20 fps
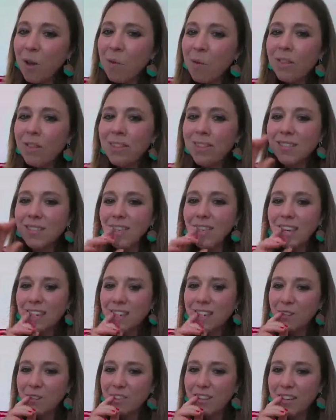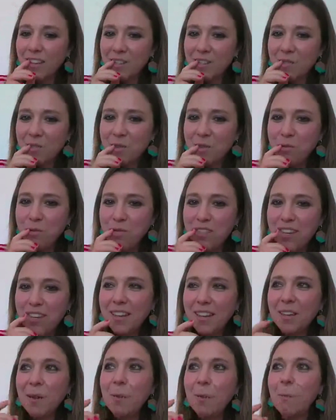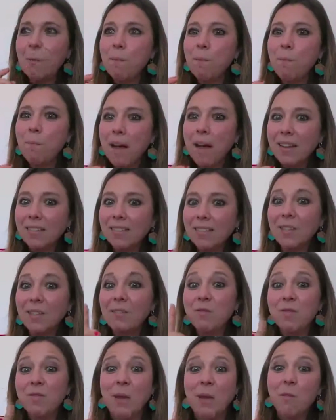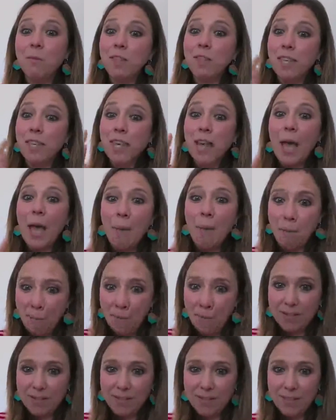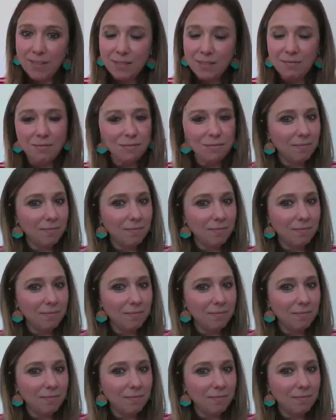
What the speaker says: I will stick to this routine, but if something happens,